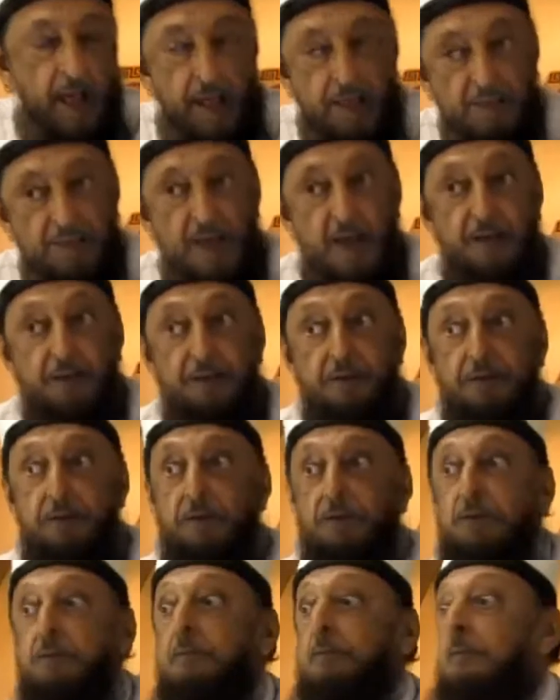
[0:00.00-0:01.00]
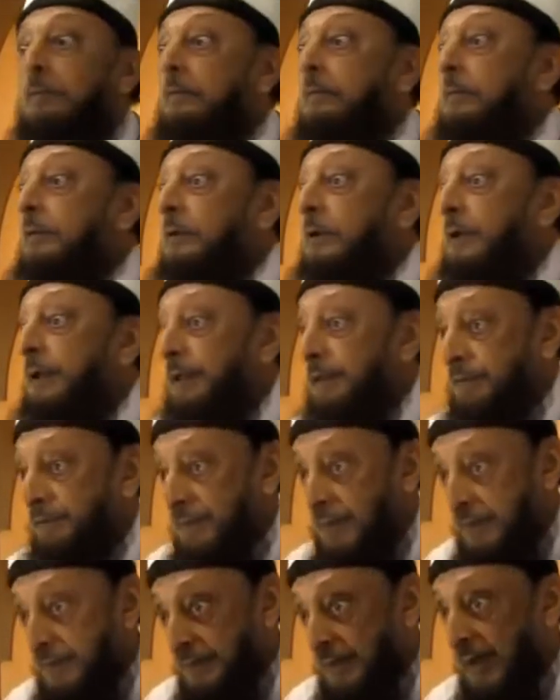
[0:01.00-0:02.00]
And that
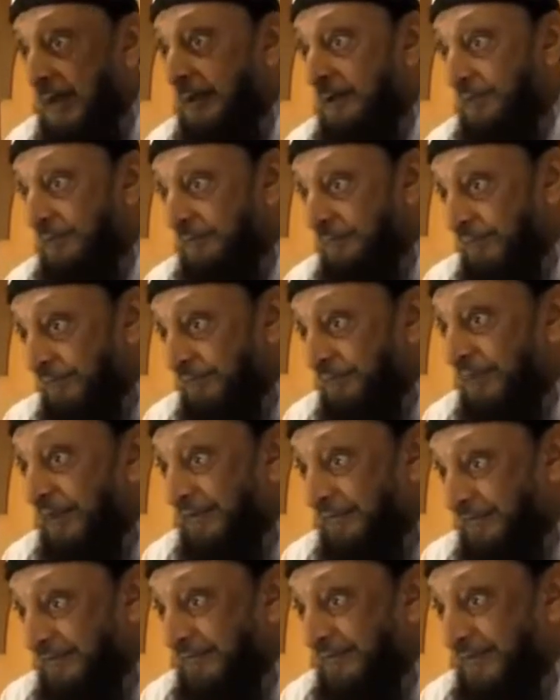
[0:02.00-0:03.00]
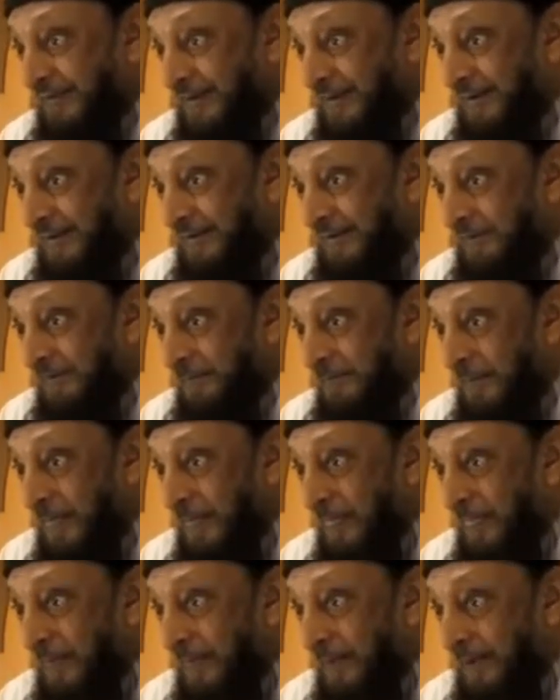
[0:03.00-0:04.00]
is Dajjal's success.
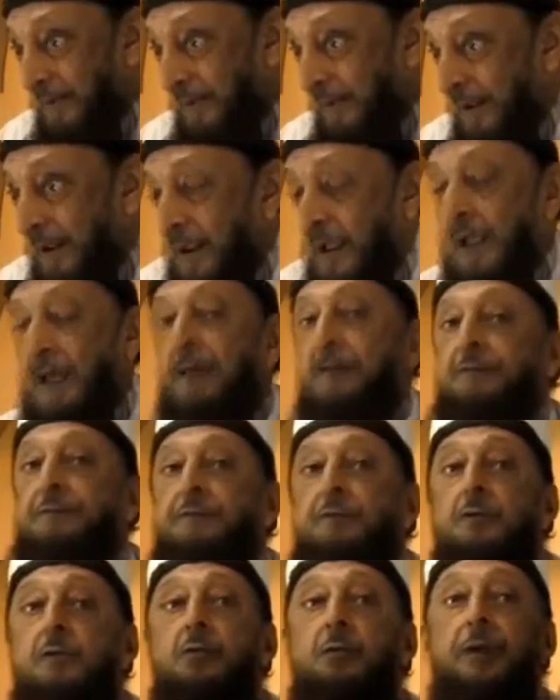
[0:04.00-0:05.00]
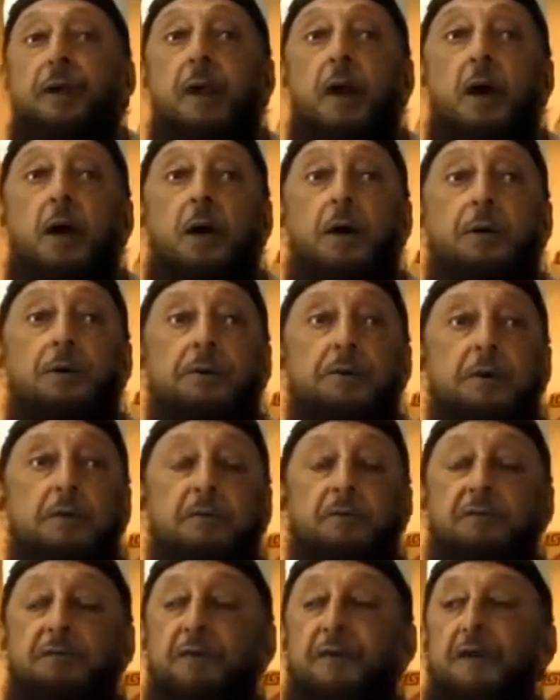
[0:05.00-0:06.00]
And so we are on
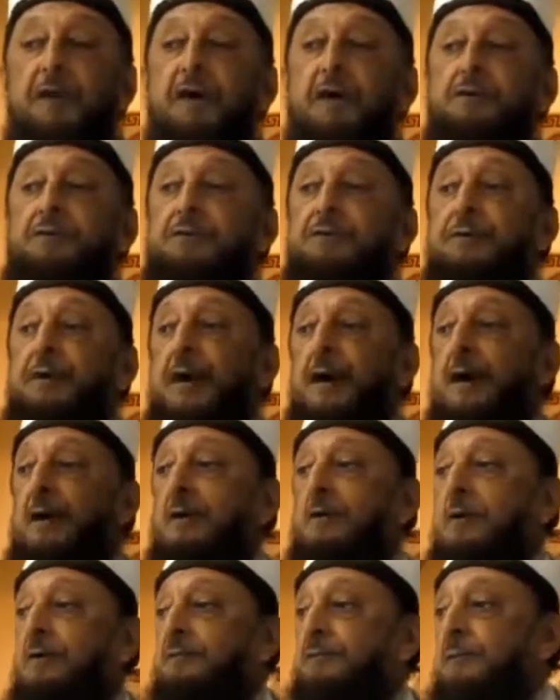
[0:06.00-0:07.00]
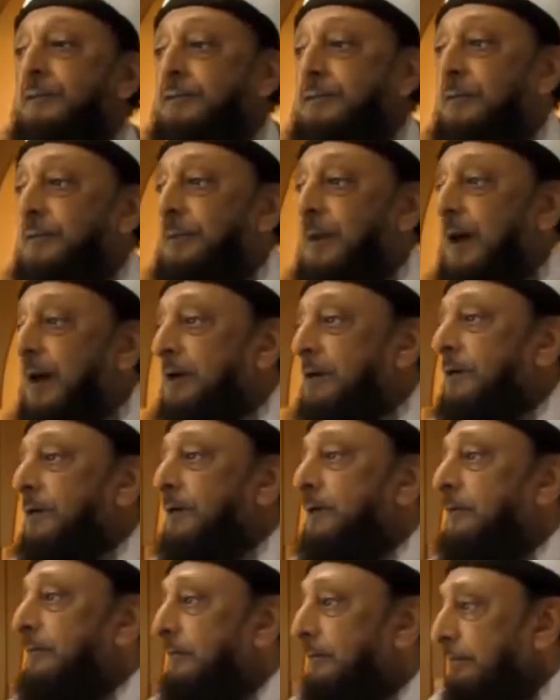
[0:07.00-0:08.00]
the verge now of a
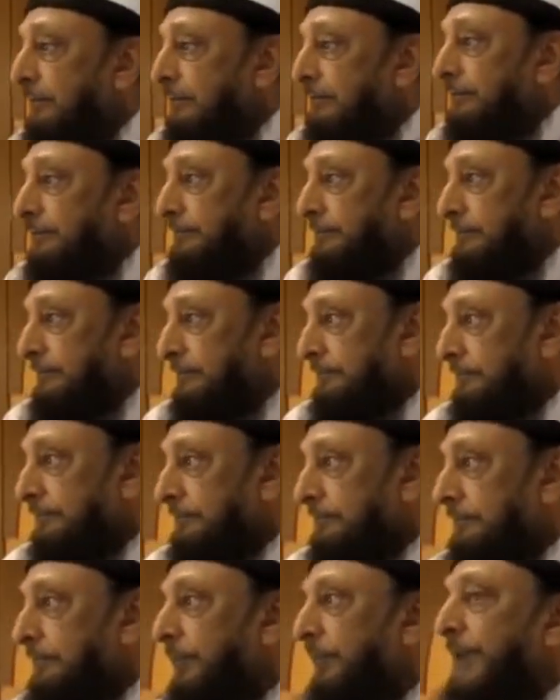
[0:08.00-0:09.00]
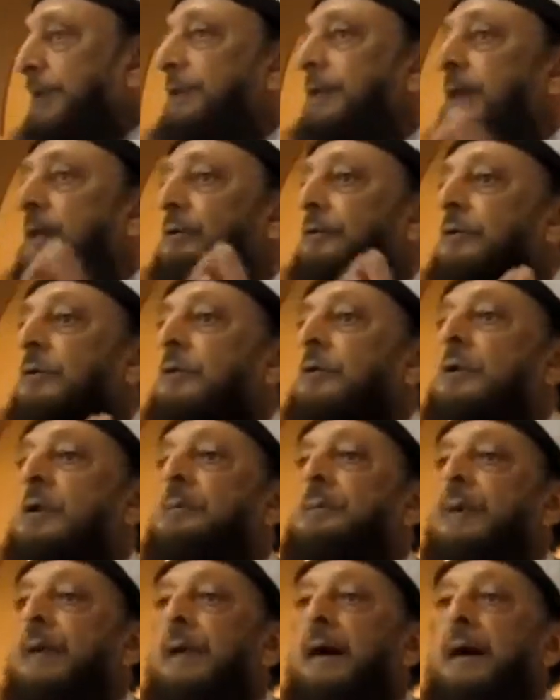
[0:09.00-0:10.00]
tomorrow when there's going
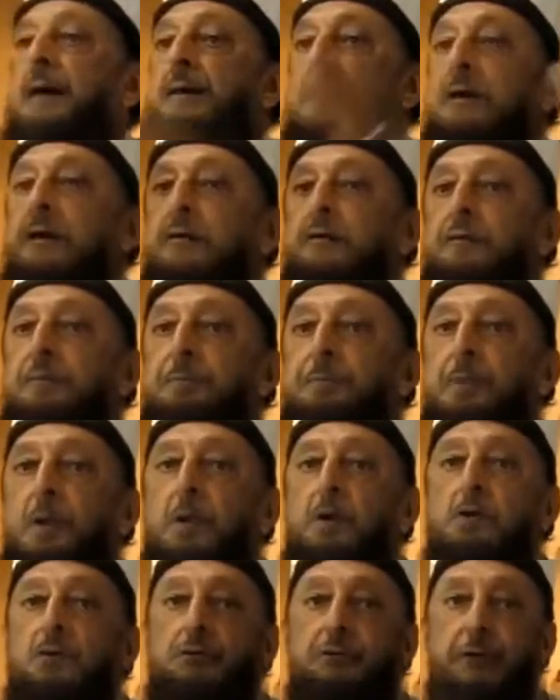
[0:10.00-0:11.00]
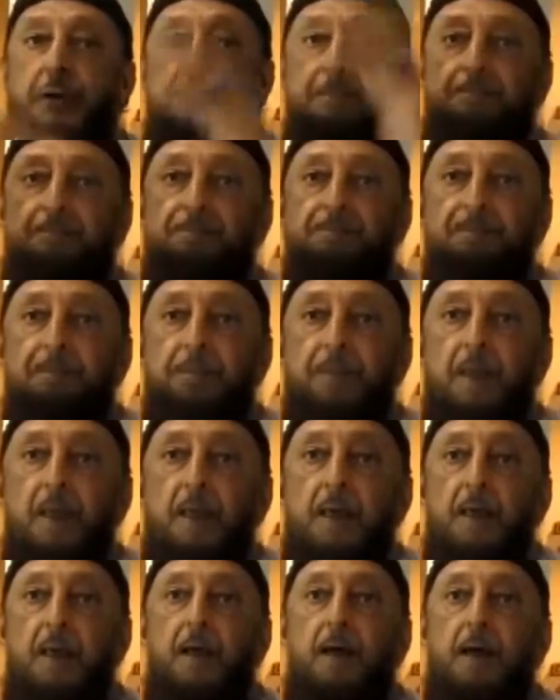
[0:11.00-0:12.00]
to be an explosion
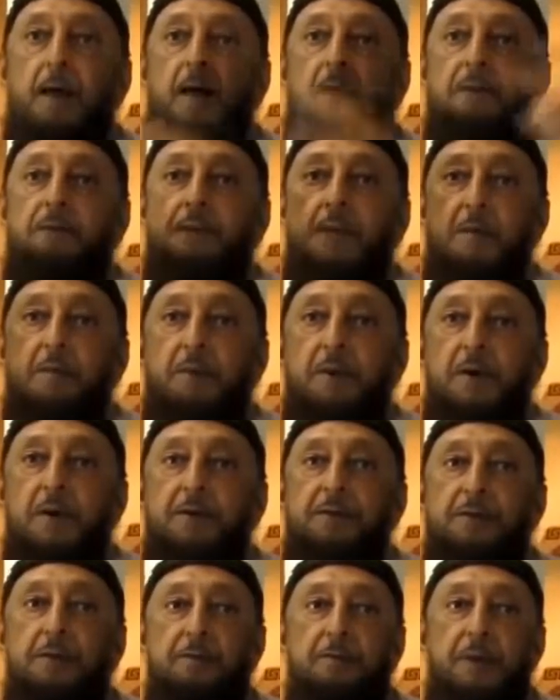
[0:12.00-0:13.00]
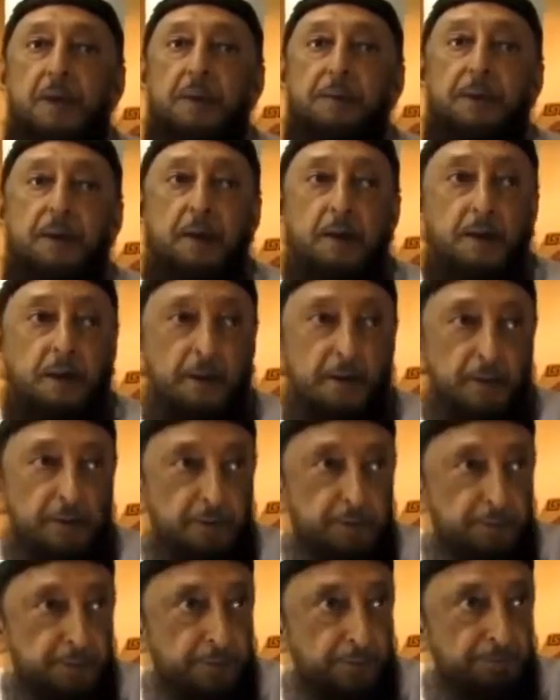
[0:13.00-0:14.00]
of the birth of baby
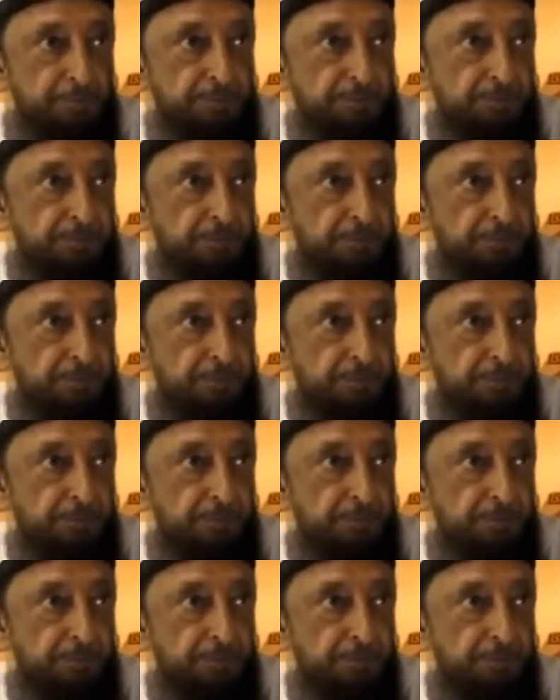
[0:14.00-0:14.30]
girls.